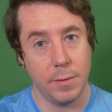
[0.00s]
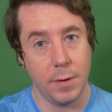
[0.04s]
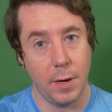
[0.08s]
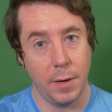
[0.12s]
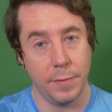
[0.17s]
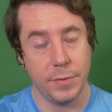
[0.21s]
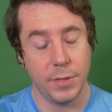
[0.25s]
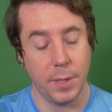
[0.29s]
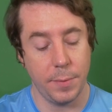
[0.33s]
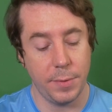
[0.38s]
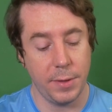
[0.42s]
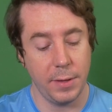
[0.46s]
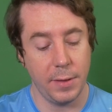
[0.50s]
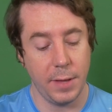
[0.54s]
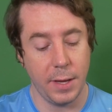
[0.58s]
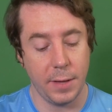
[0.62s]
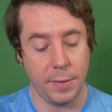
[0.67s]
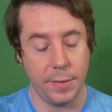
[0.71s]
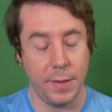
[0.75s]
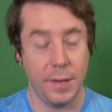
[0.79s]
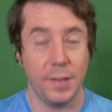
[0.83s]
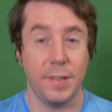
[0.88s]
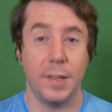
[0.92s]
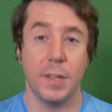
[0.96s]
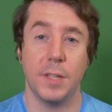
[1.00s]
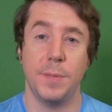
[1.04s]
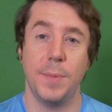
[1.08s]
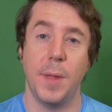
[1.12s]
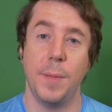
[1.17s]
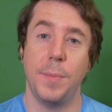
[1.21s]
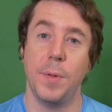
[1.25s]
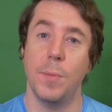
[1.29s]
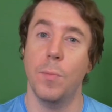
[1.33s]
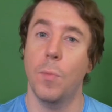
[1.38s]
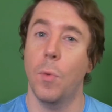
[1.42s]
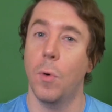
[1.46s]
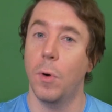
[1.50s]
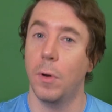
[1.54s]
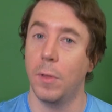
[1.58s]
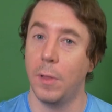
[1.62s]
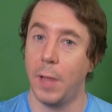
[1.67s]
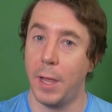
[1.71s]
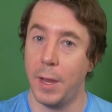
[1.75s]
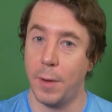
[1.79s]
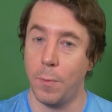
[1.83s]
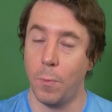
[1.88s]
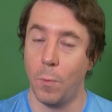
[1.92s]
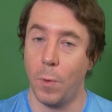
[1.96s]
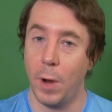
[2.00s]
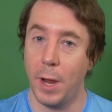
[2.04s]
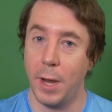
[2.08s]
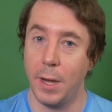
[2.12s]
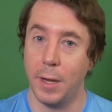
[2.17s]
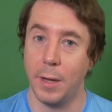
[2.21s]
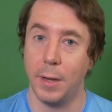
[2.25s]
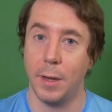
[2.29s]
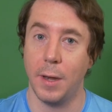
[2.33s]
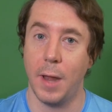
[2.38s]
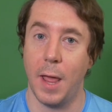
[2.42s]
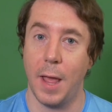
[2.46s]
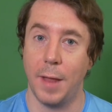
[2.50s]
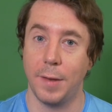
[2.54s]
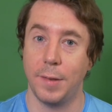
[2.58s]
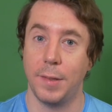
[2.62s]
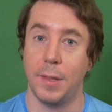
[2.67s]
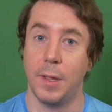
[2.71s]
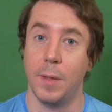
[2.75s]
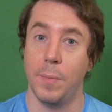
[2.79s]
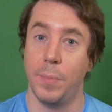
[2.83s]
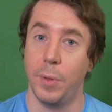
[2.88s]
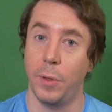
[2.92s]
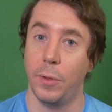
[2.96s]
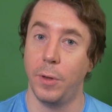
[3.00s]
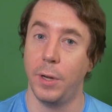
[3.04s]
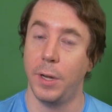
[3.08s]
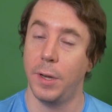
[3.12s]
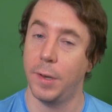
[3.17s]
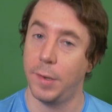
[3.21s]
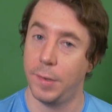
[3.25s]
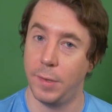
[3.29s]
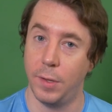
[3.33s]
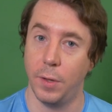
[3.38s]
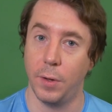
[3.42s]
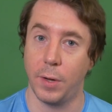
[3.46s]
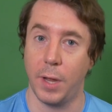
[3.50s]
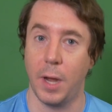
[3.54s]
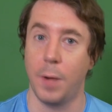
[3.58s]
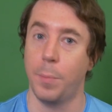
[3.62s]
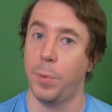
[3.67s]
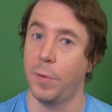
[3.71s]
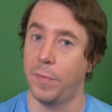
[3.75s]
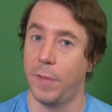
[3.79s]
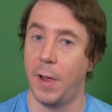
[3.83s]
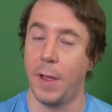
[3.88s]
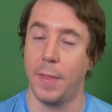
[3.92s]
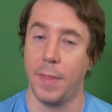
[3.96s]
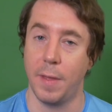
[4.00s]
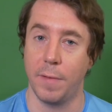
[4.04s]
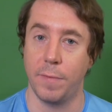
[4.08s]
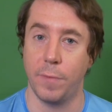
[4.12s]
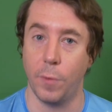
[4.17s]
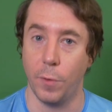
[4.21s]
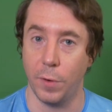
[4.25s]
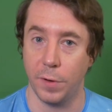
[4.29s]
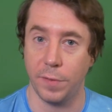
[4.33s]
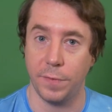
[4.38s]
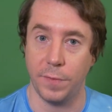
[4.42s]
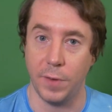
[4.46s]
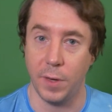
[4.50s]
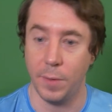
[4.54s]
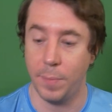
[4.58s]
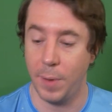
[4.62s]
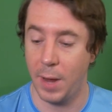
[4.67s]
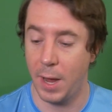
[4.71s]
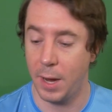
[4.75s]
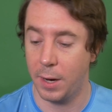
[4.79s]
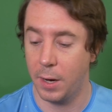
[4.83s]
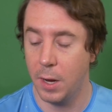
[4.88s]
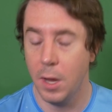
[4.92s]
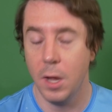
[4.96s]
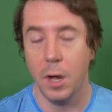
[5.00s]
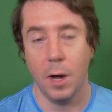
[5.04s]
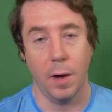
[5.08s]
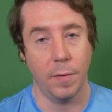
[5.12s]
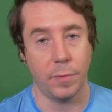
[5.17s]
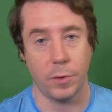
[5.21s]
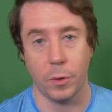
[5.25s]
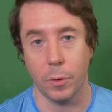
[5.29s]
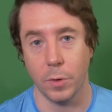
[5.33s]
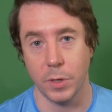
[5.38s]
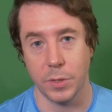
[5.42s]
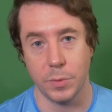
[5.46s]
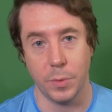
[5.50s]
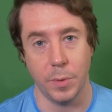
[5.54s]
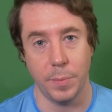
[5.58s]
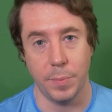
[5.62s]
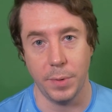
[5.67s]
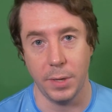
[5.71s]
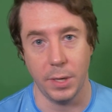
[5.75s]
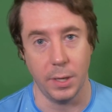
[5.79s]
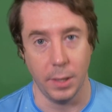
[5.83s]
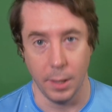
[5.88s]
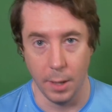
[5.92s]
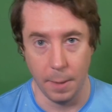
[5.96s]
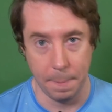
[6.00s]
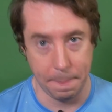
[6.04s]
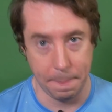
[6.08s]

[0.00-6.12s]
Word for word: of something like this that's maybe more lightweight and has the ability to still kind of provide that force feedback, of course would be